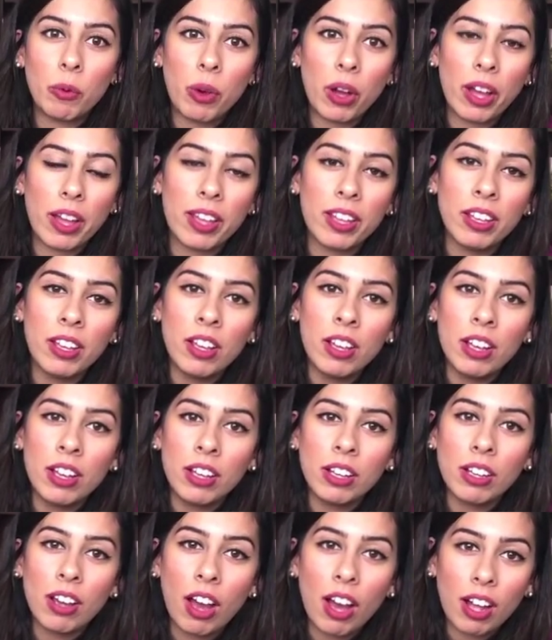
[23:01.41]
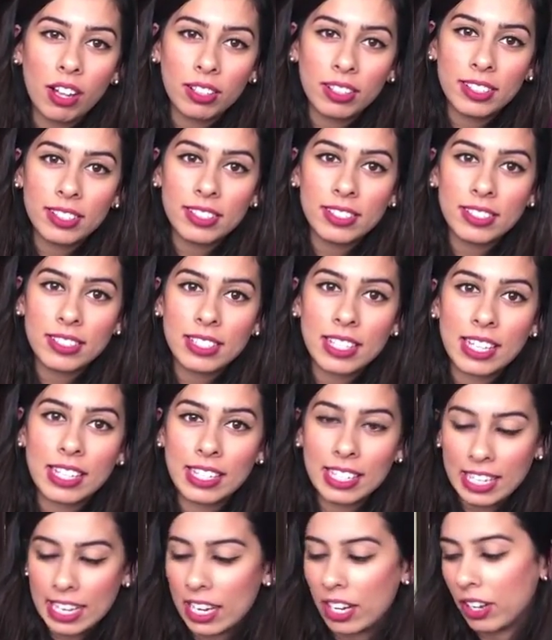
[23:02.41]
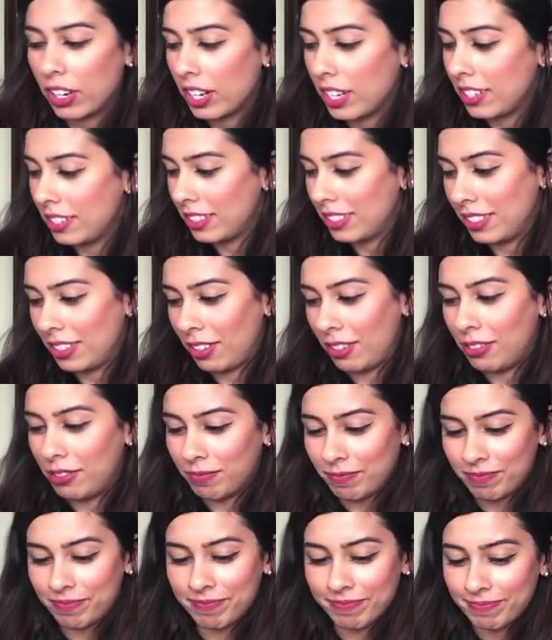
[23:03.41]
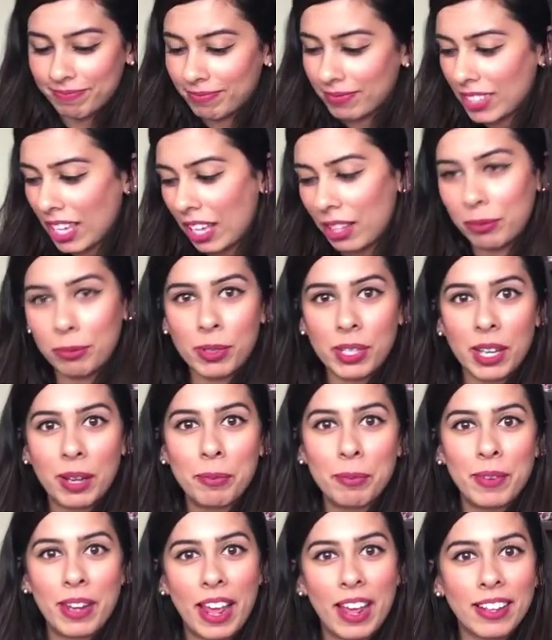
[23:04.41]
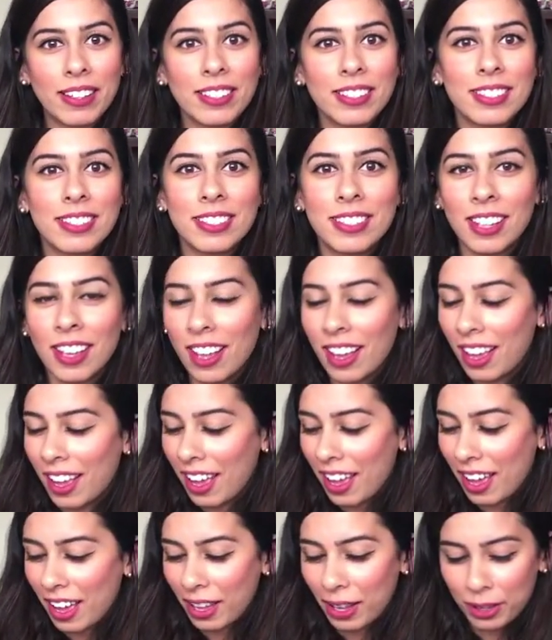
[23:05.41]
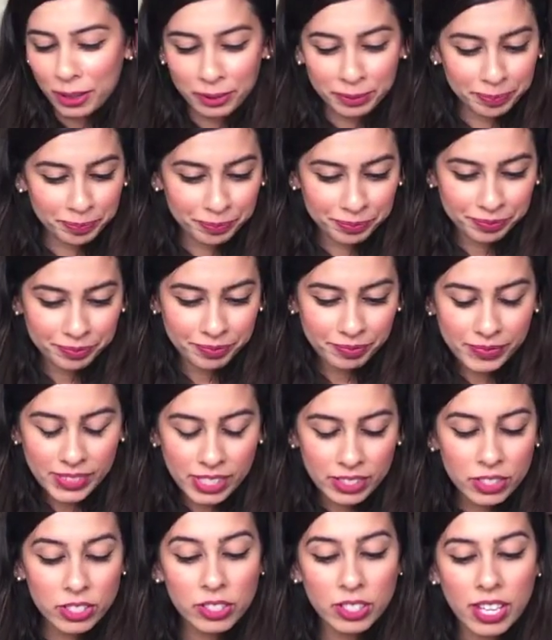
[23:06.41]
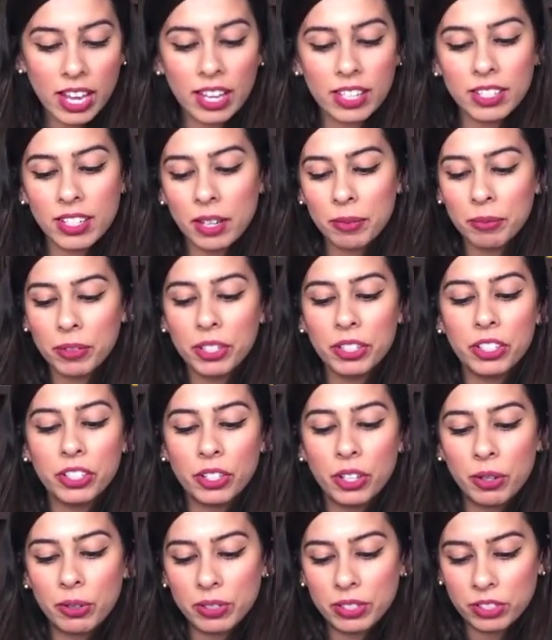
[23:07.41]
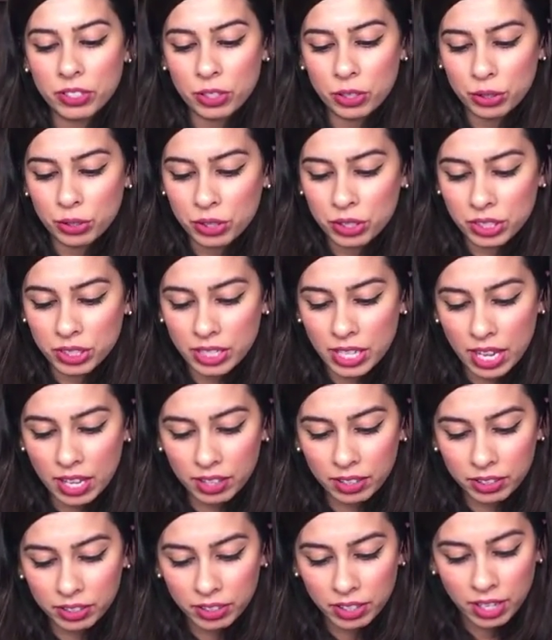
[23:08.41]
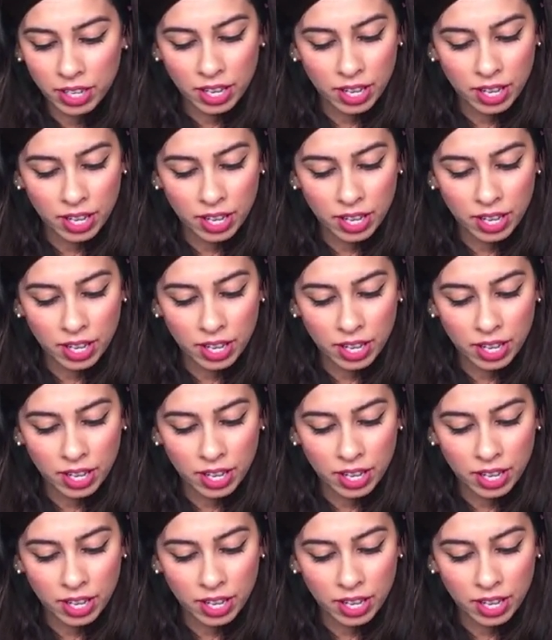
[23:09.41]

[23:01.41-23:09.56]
want Collins and Carrie, so that'll be up next. So yeah, now I'm gonna go into Chanel.